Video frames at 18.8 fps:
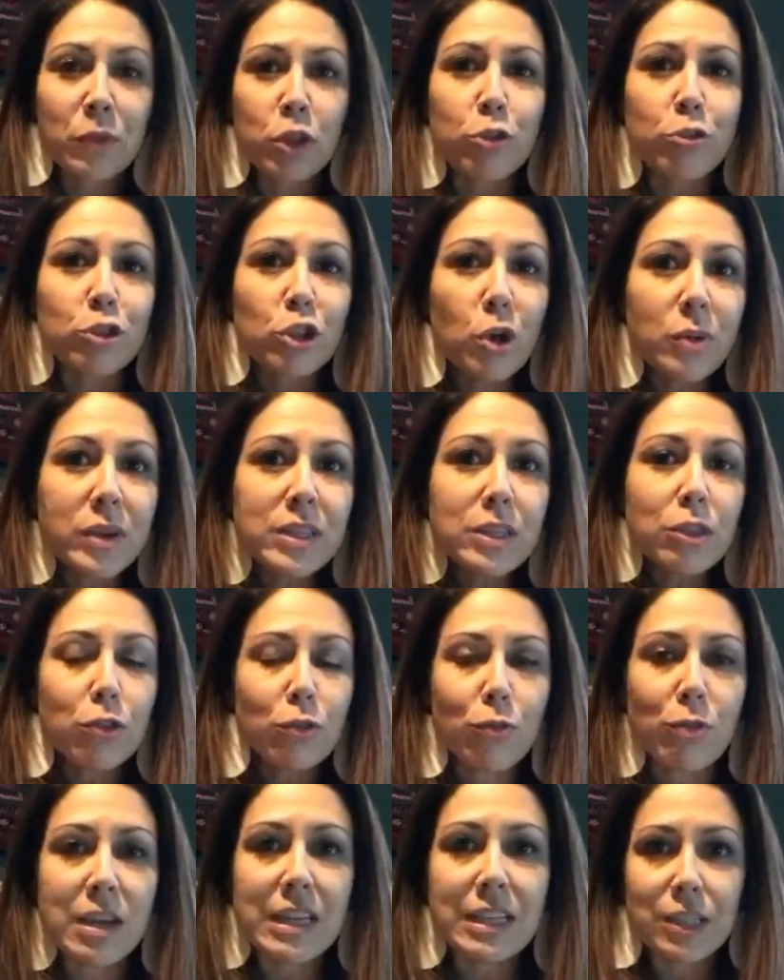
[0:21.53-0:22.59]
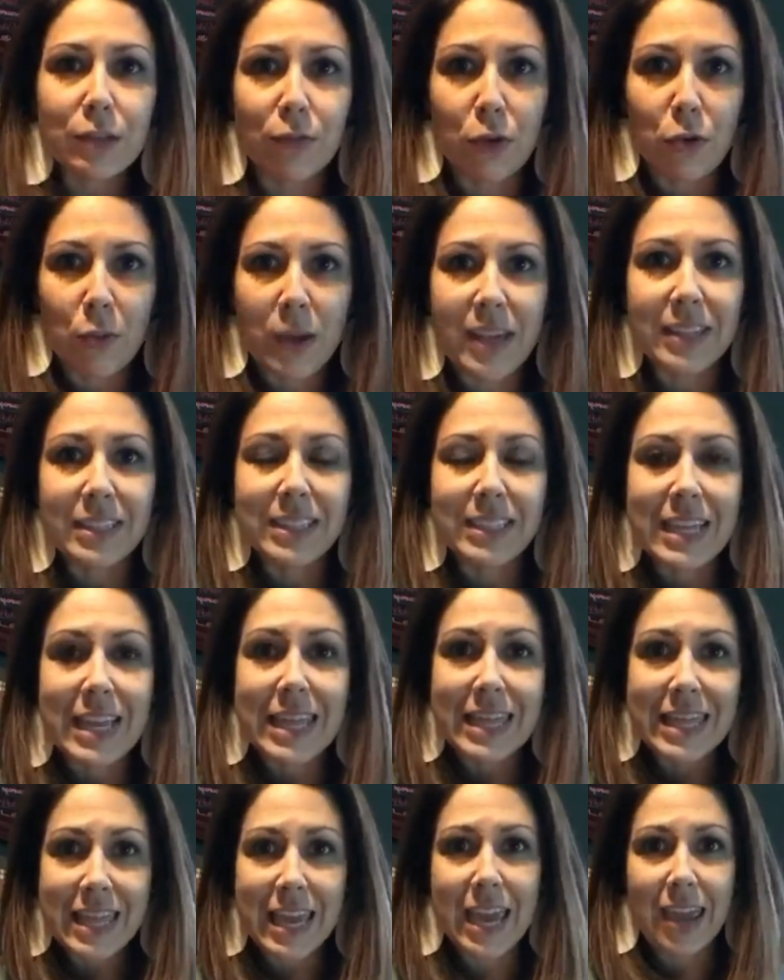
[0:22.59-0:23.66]
There's always 3 different ways to
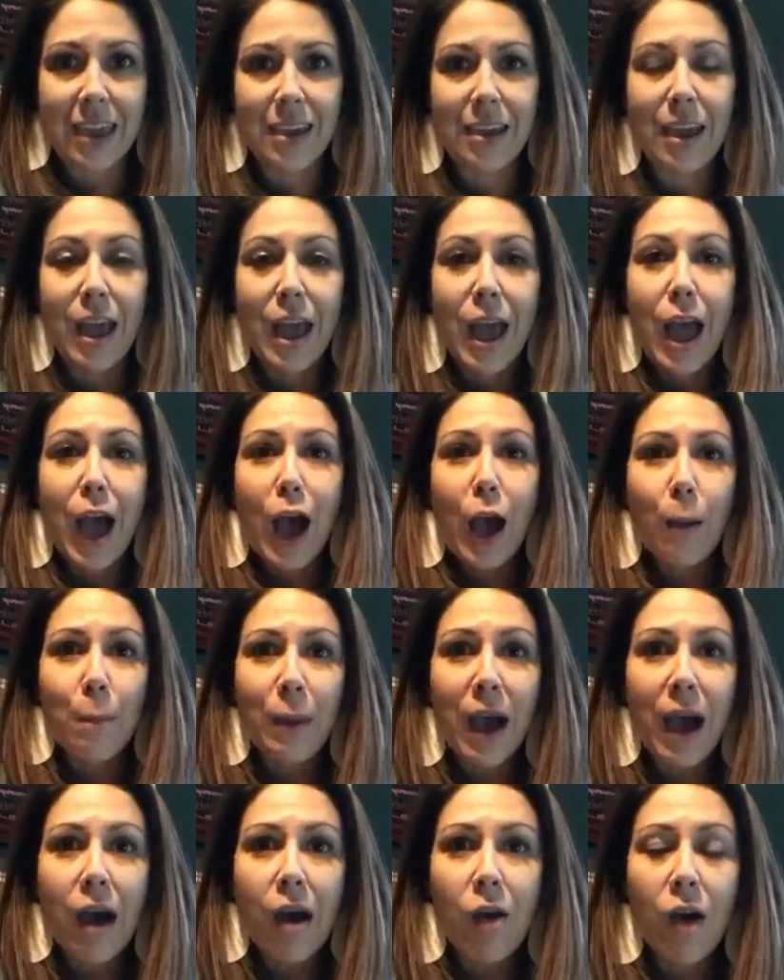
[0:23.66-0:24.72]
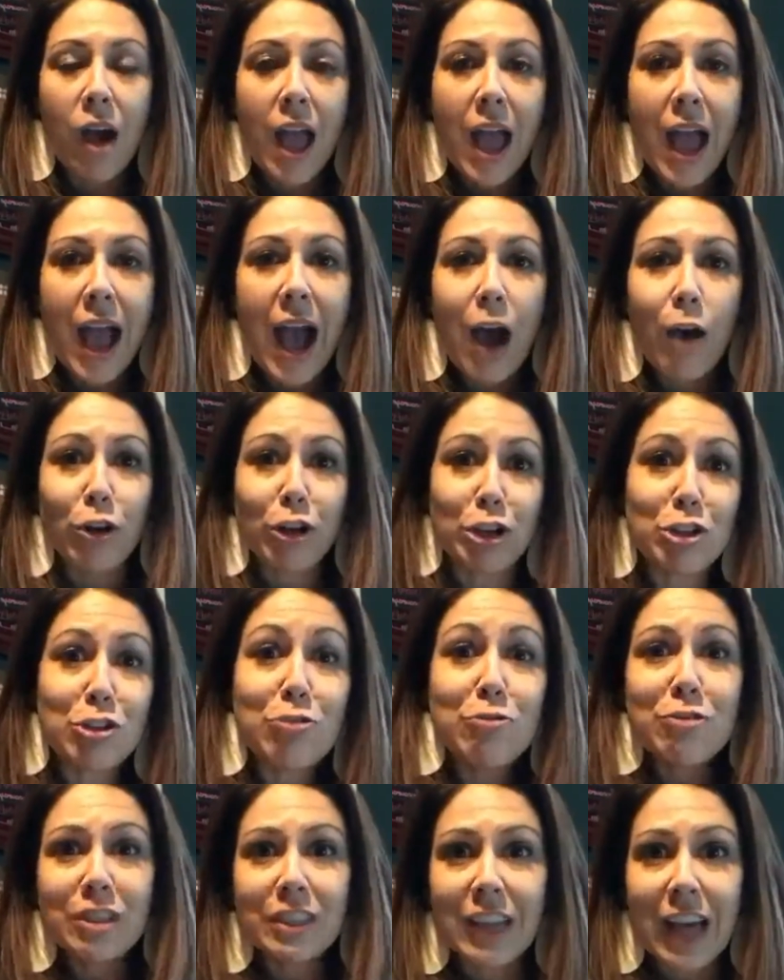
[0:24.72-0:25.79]
think about how to
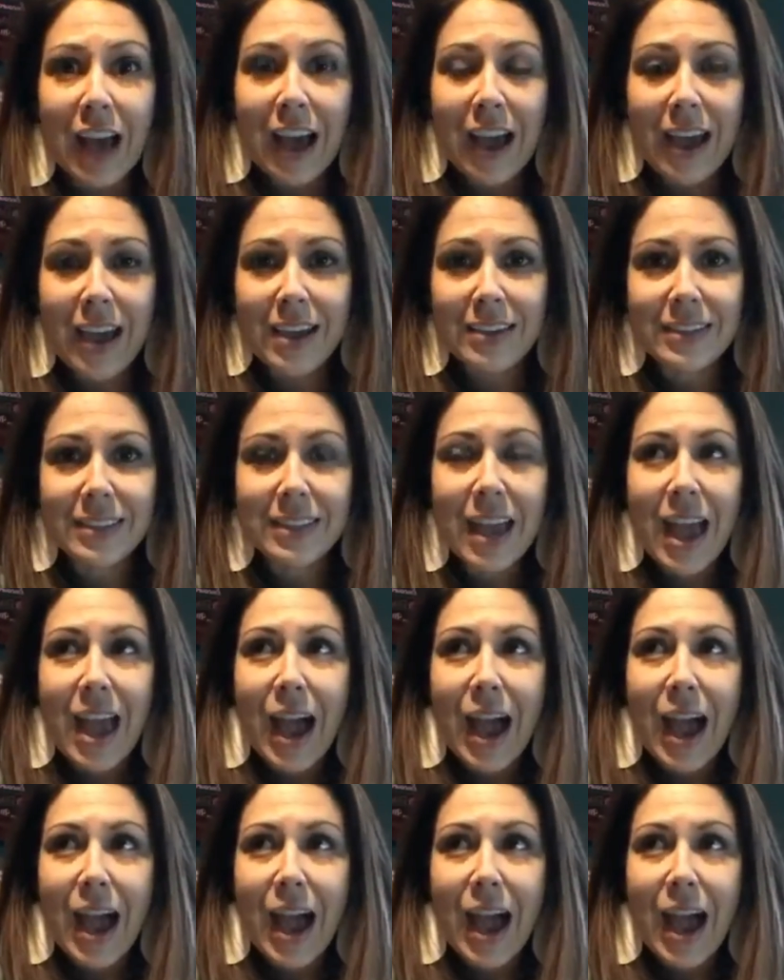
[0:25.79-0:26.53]
utilize